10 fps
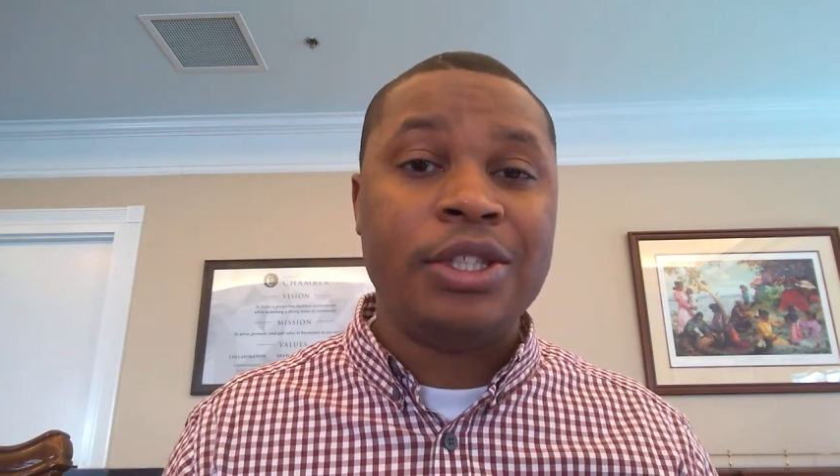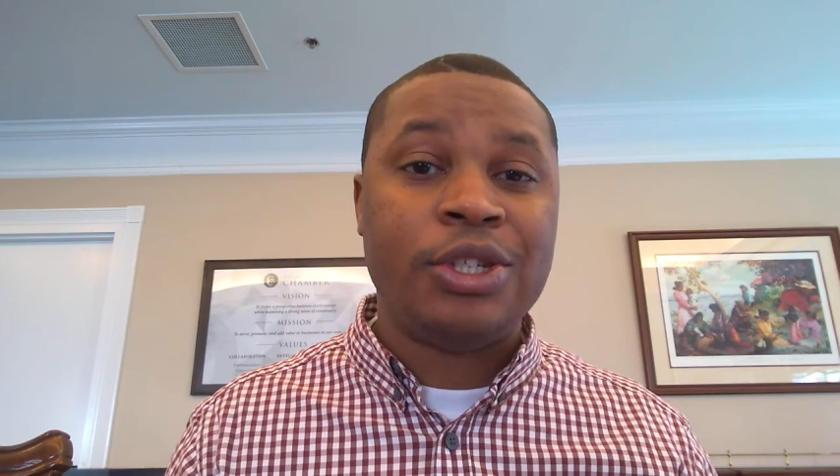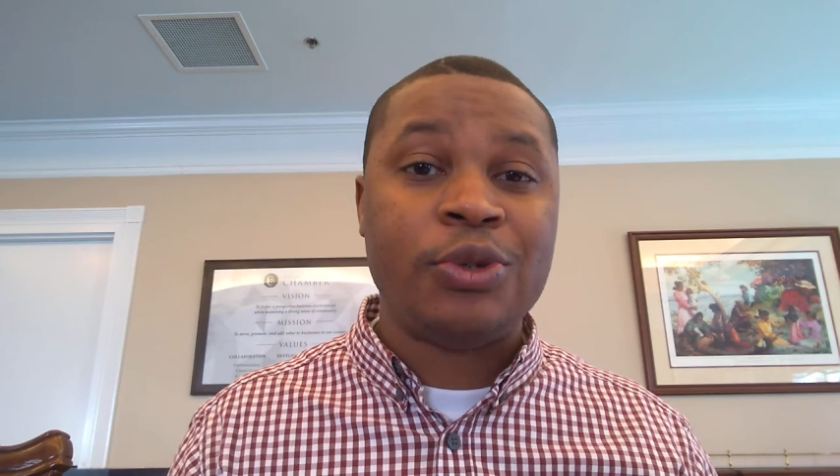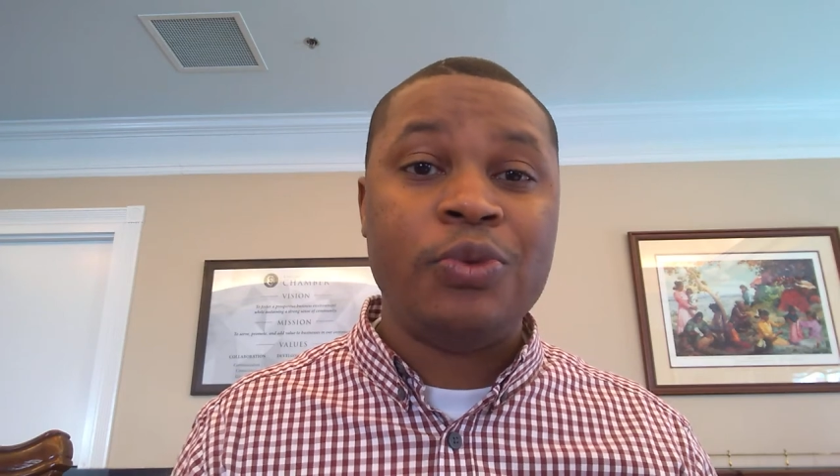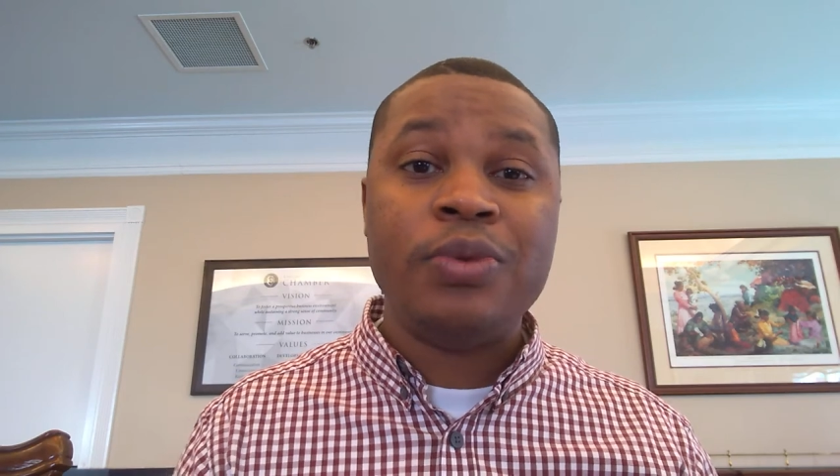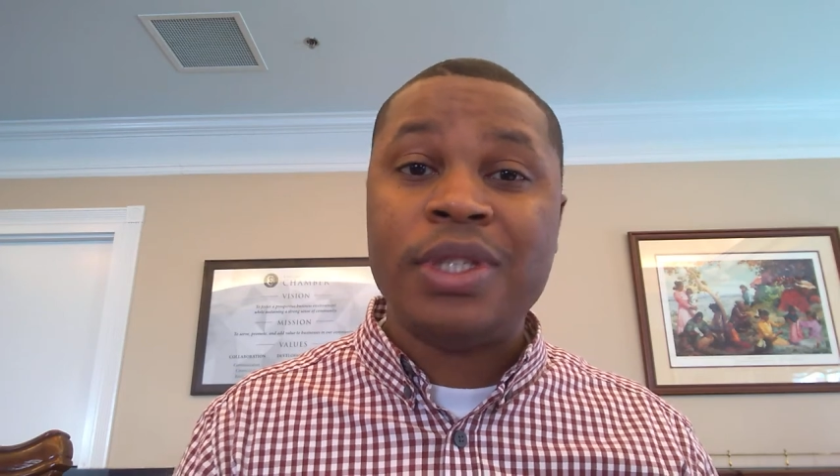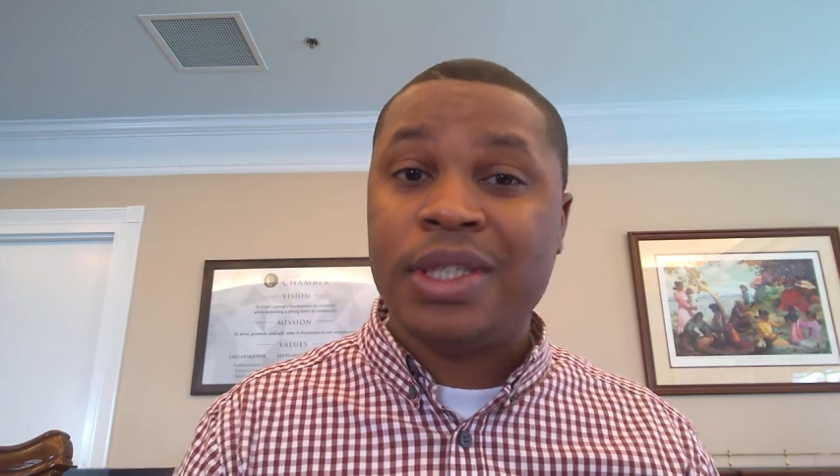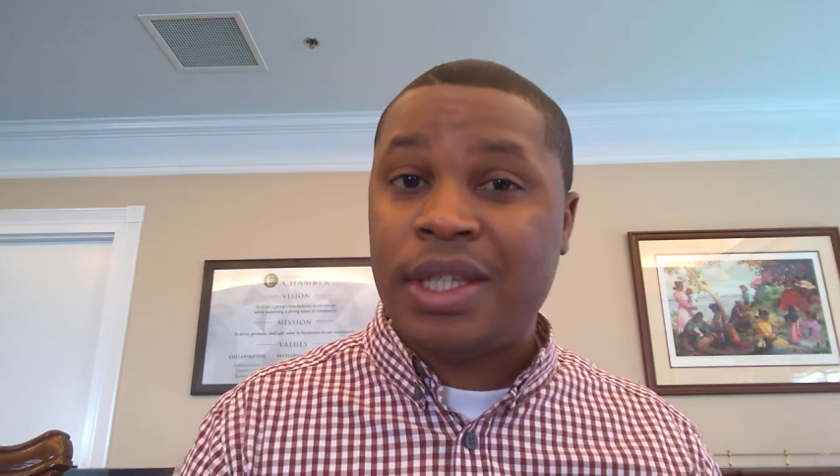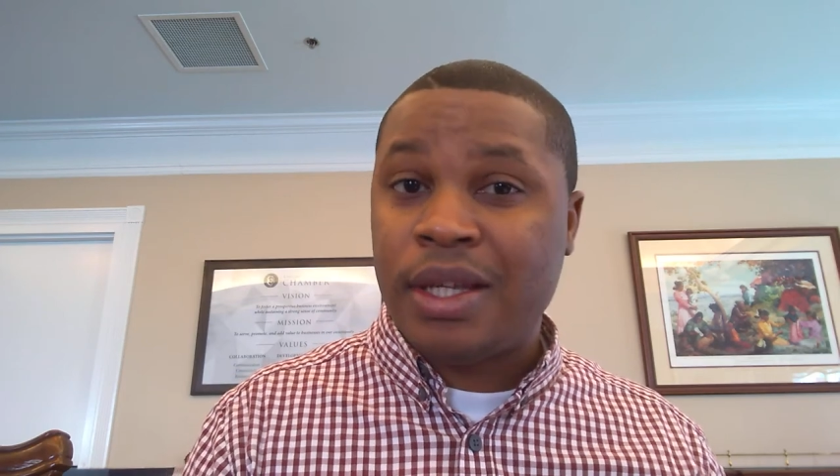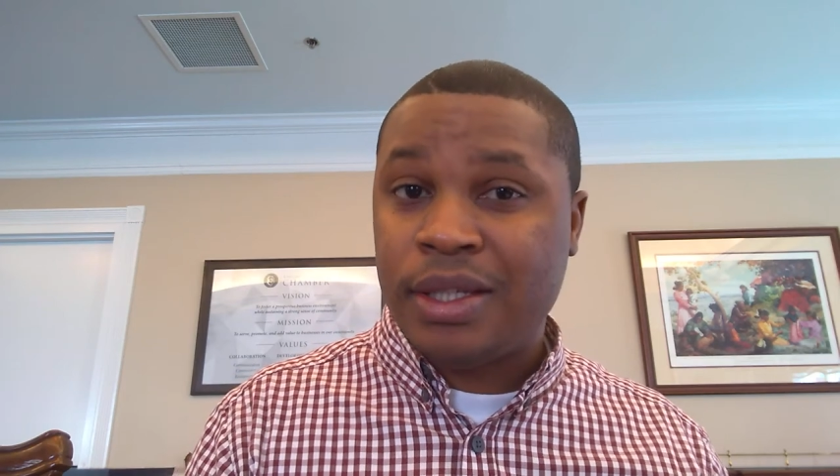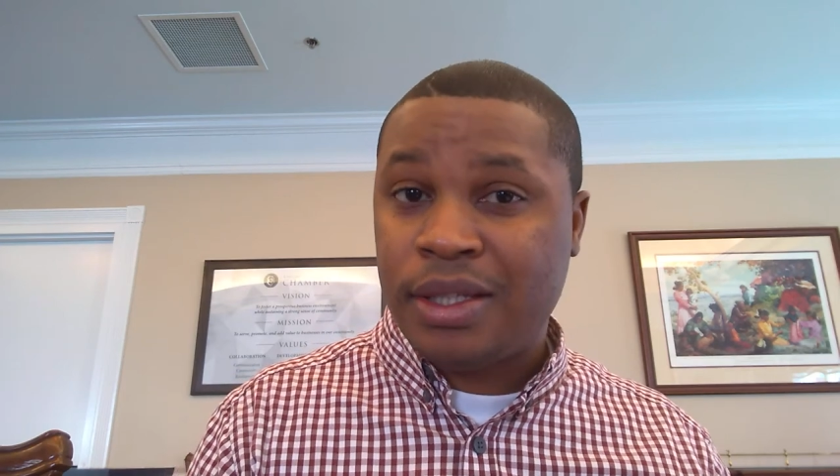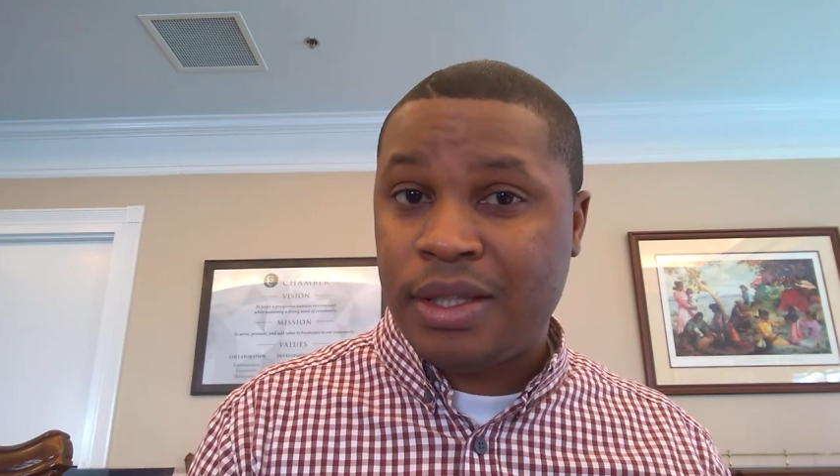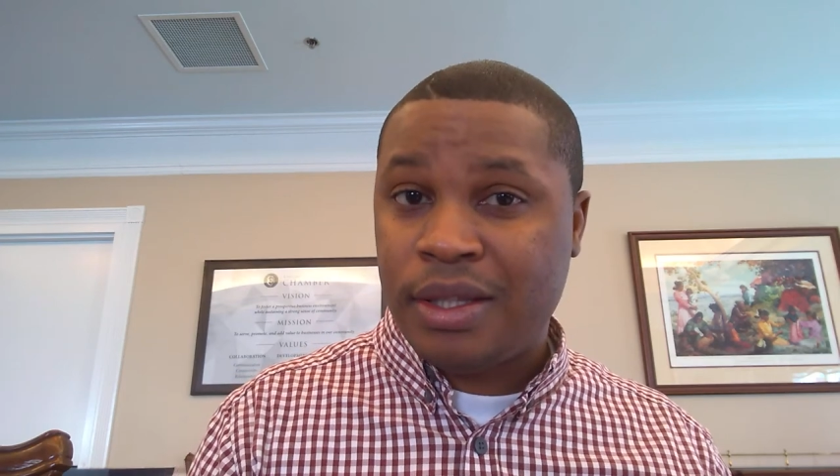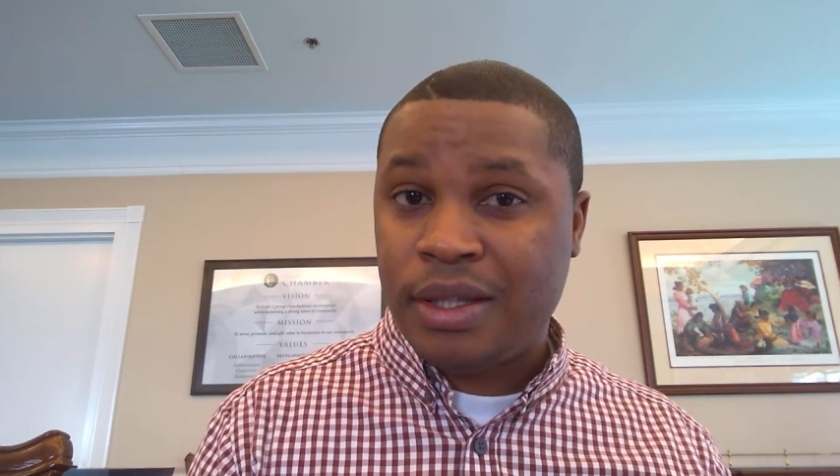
June 6th